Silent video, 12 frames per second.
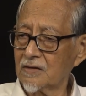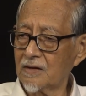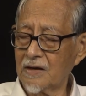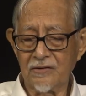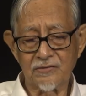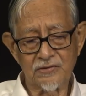
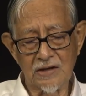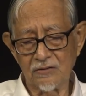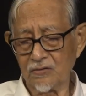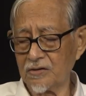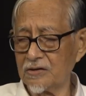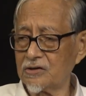and is
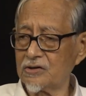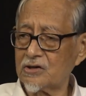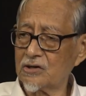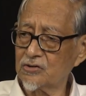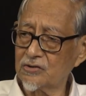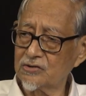sent to the
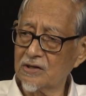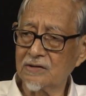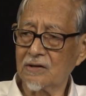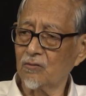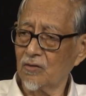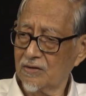detention
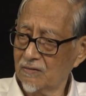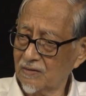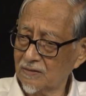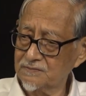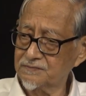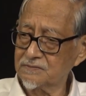center,
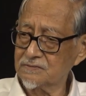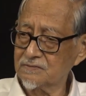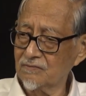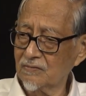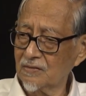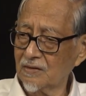whatever.
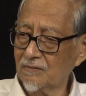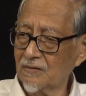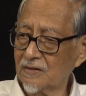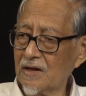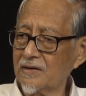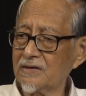
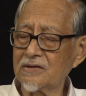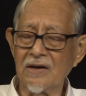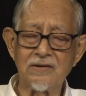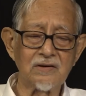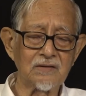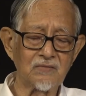That is,
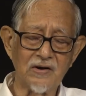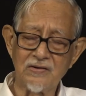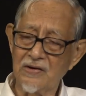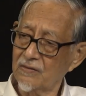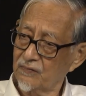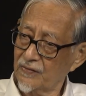I think,
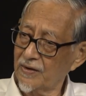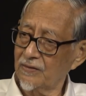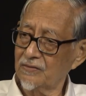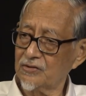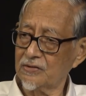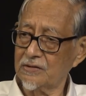very unfair.
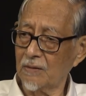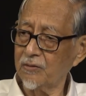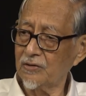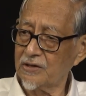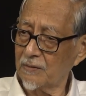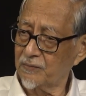It's a
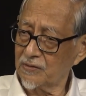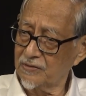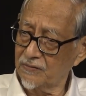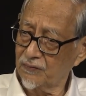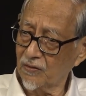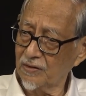double
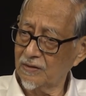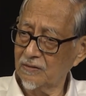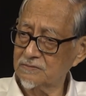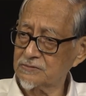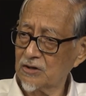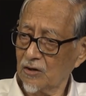jeopardy for the
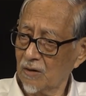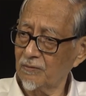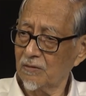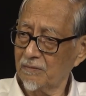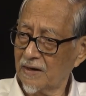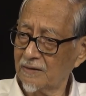
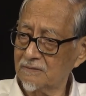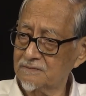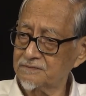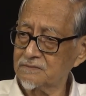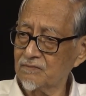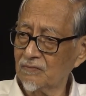common man.
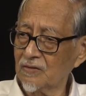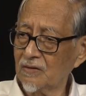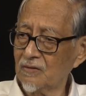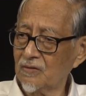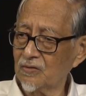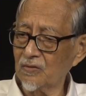
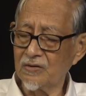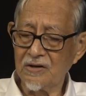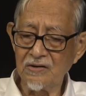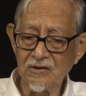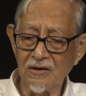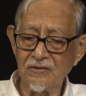So
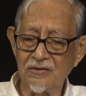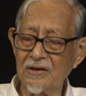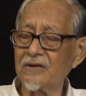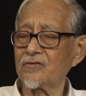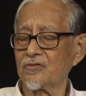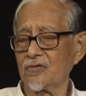these are
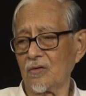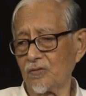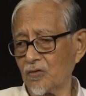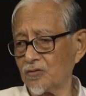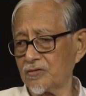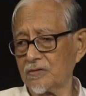things, of
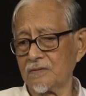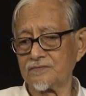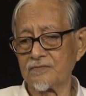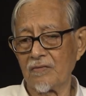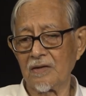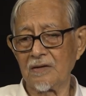course,
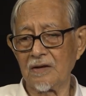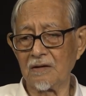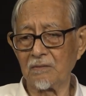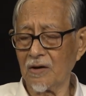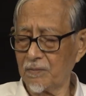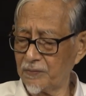
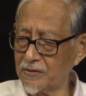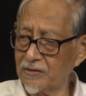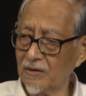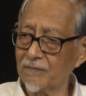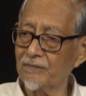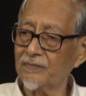in my
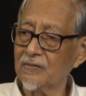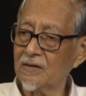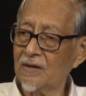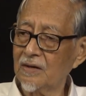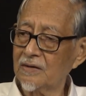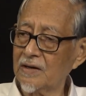opinion,
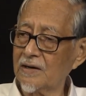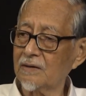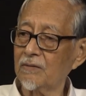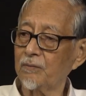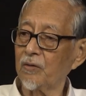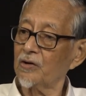that
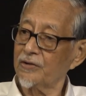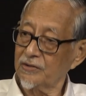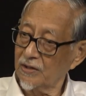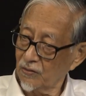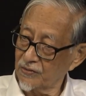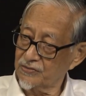have a
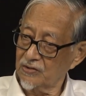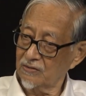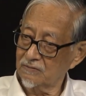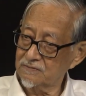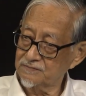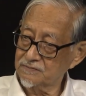political origin.
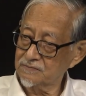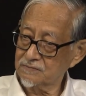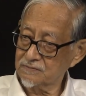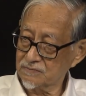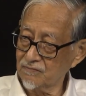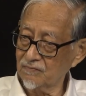
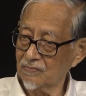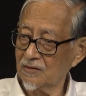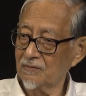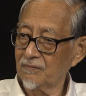Mm. Hmm.